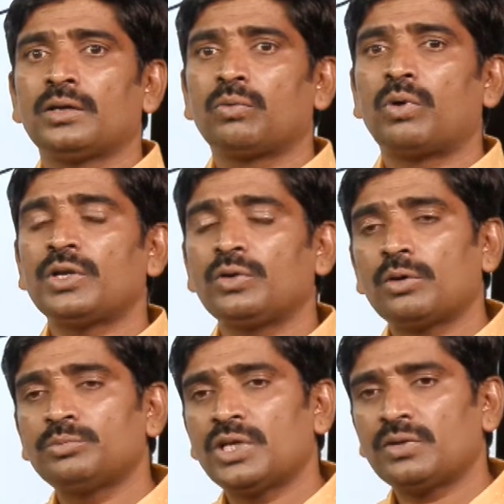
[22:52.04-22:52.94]
What you
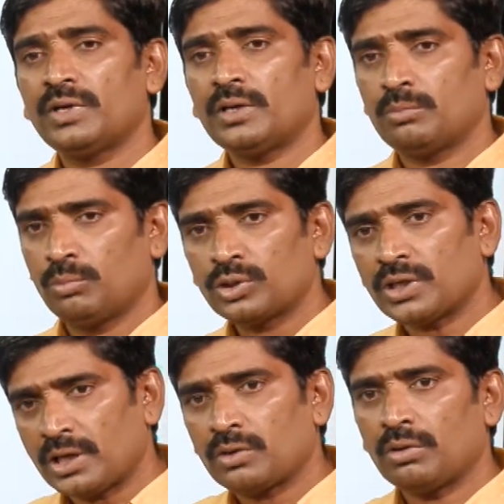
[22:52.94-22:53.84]
observe here? Both are
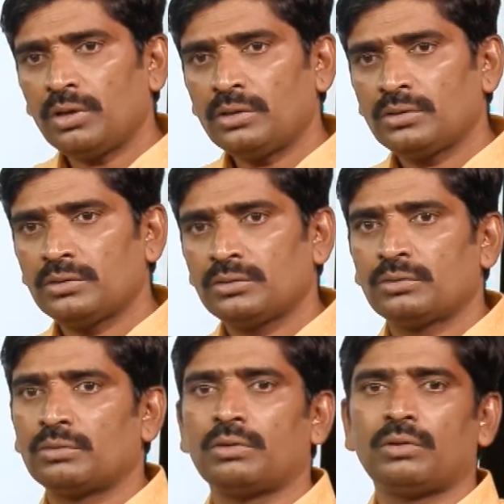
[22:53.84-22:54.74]
equal?
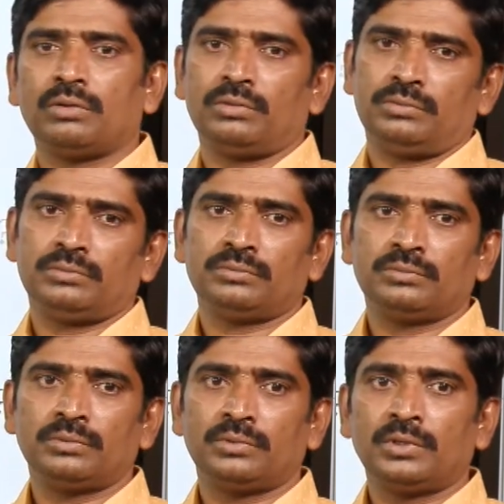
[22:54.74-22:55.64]
No.
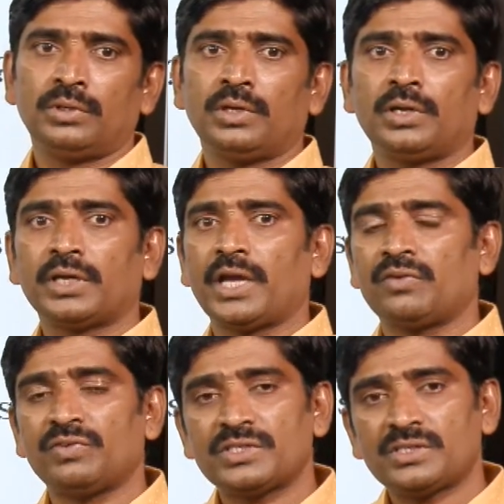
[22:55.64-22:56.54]
Can
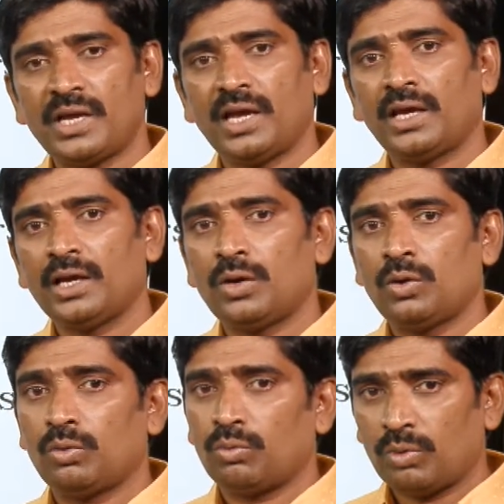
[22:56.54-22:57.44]
we say 2
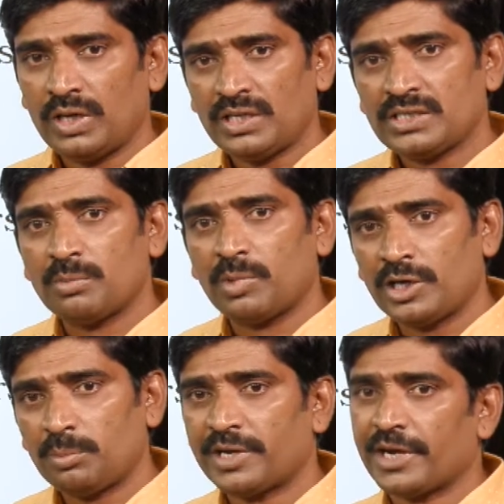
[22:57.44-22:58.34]
minus 1 is a
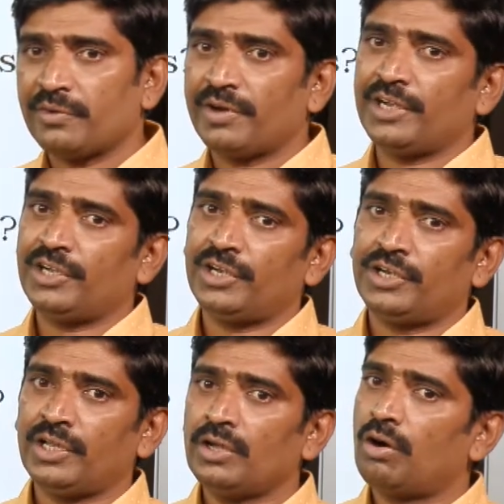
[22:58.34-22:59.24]
multiplicative
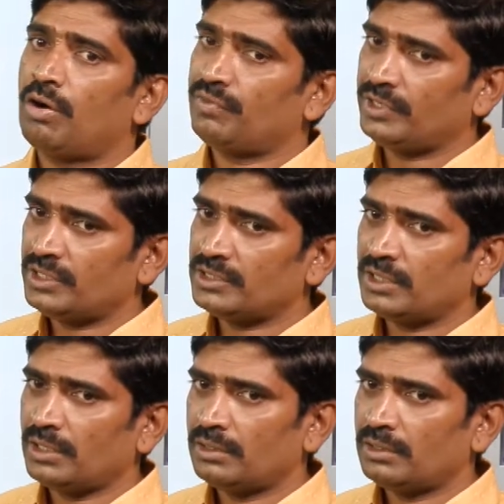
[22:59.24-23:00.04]
identity of integer?